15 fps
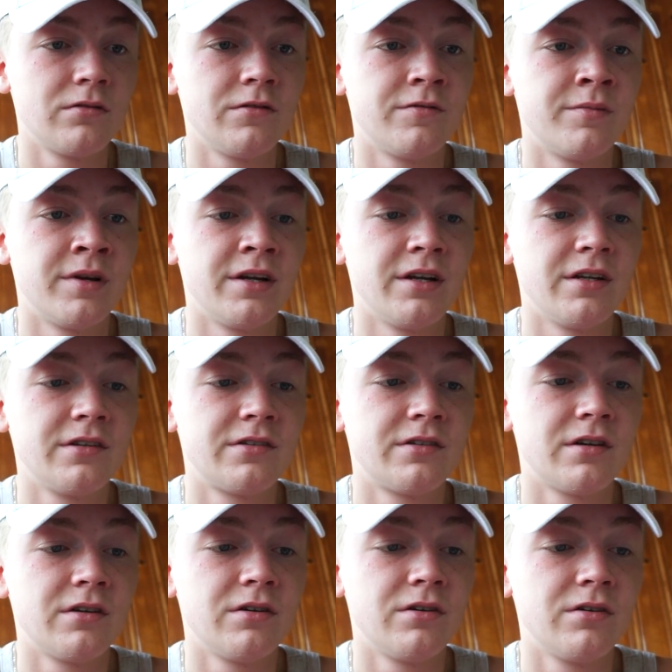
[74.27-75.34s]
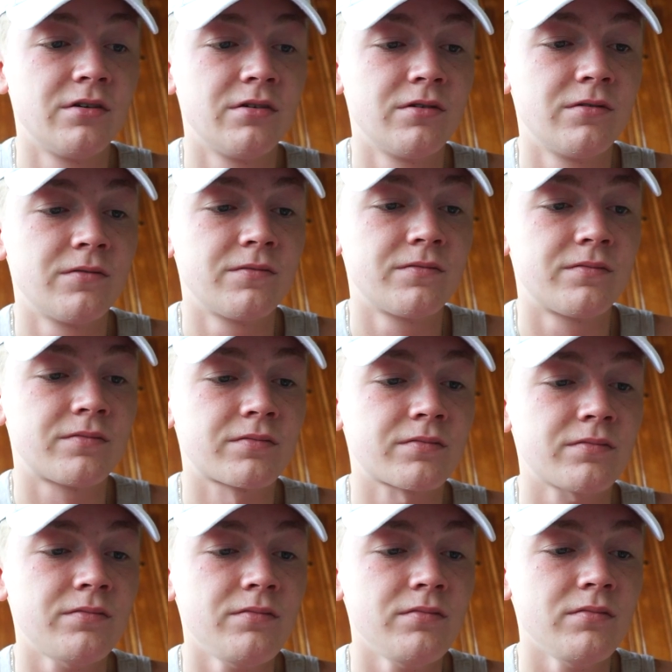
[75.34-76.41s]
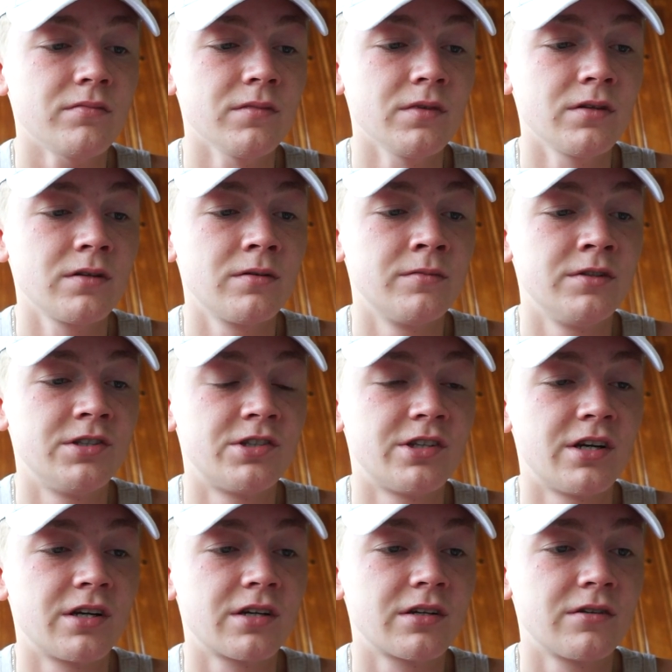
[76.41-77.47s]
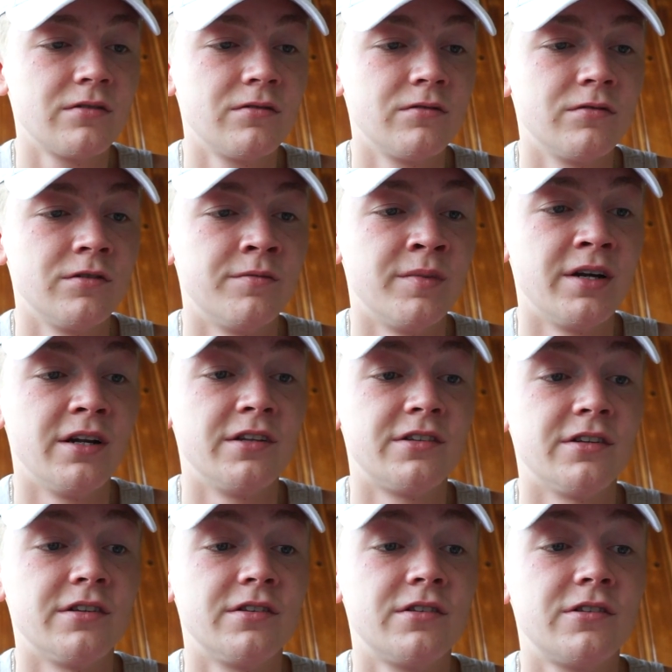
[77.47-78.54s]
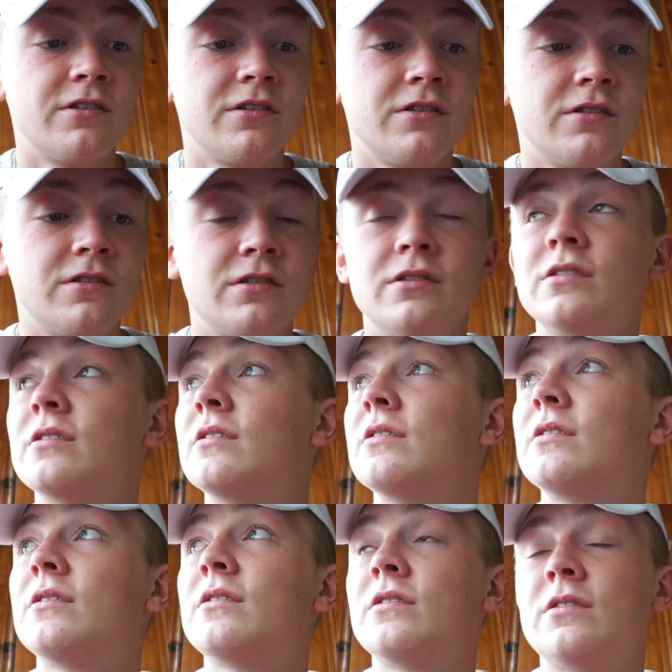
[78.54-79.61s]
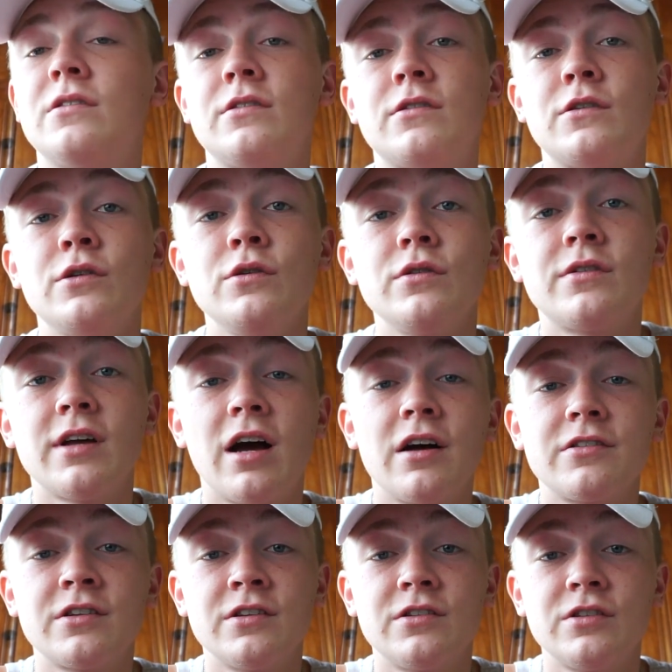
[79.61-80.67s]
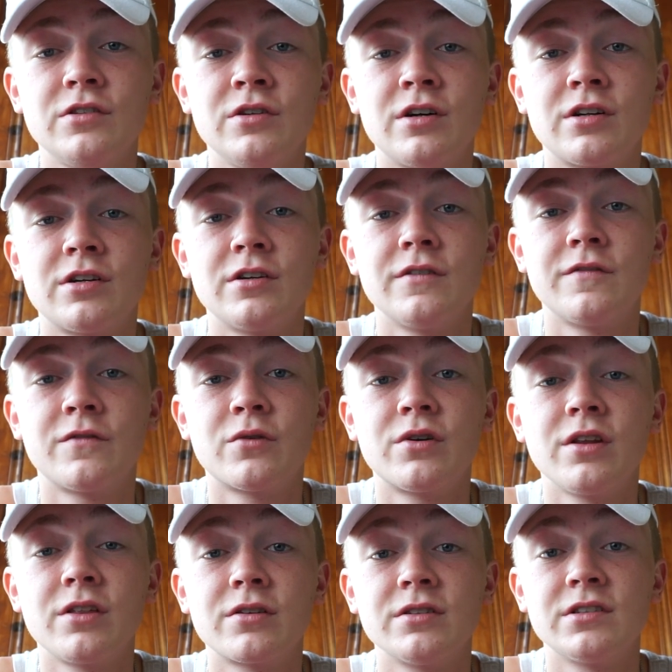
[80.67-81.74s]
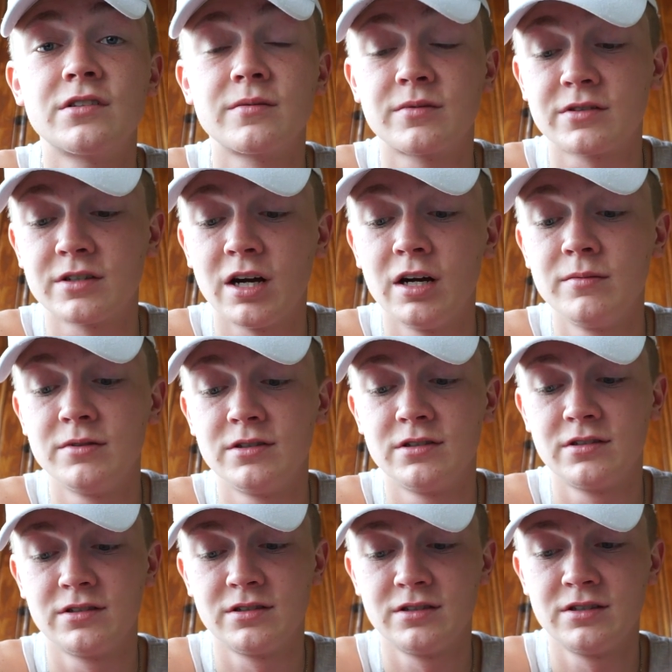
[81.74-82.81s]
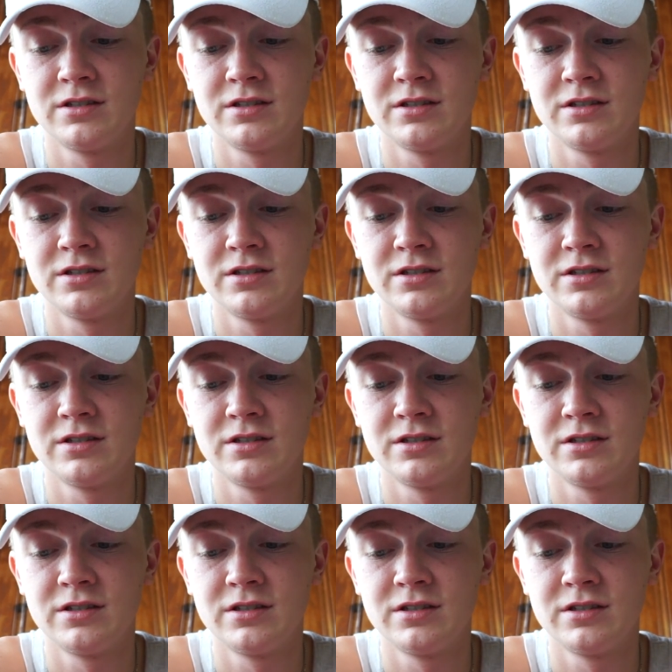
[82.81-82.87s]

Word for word: we've made it to. Let me check. We've made it to 2,243 subscribers.